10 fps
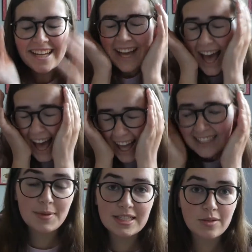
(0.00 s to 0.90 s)
Ah!
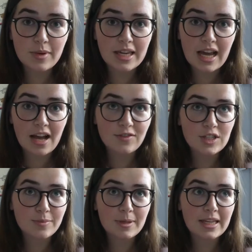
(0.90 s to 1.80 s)
A busy week, I've
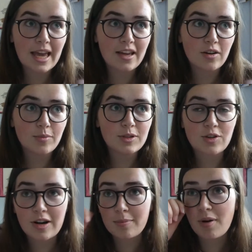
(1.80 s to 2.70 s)
just been getting on with
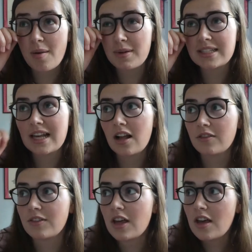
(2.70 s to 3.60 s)
trying to prep
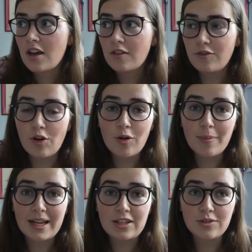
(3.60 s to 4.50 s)
myself for
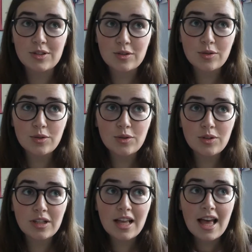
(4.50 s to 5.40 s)
my new
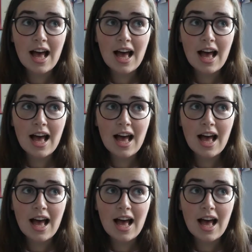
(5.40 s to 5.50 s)
school.